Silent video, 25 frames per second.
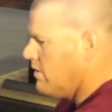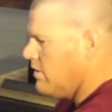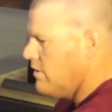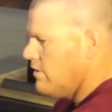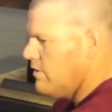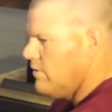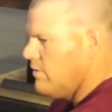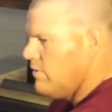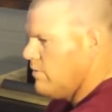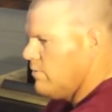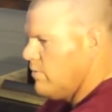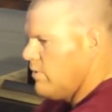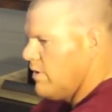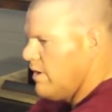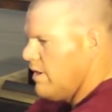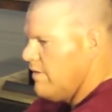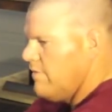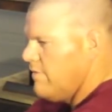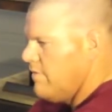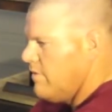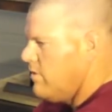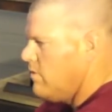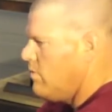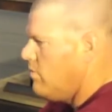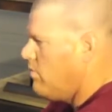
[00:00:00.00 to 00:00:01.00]
You can do
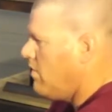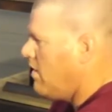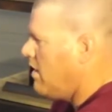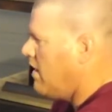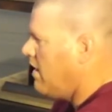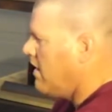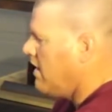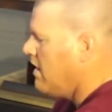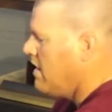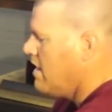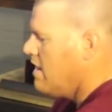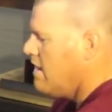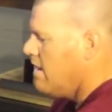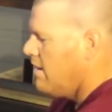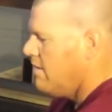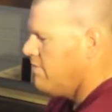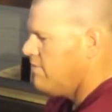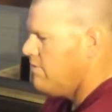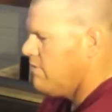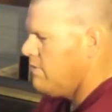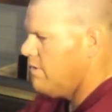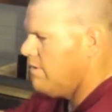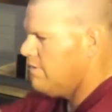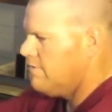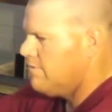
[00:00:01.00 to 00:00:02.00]
whatever you want.
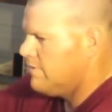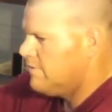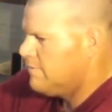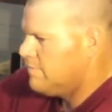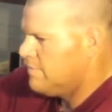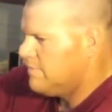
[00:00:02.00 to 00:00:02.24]
If you have a